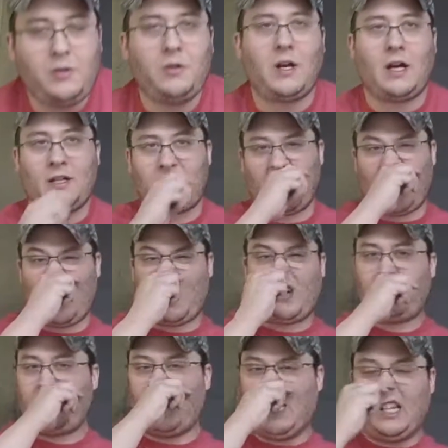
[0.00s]
you guys
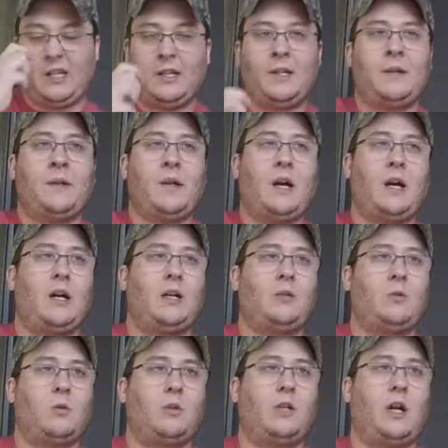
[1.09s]
have
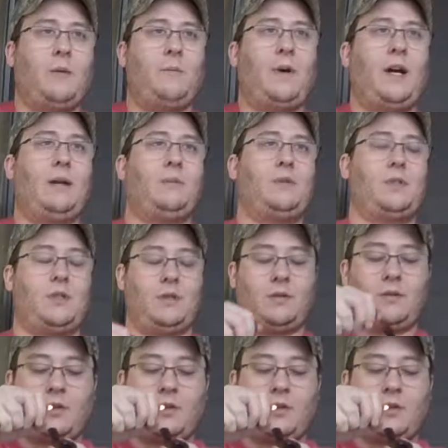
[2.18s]
corncob pipes.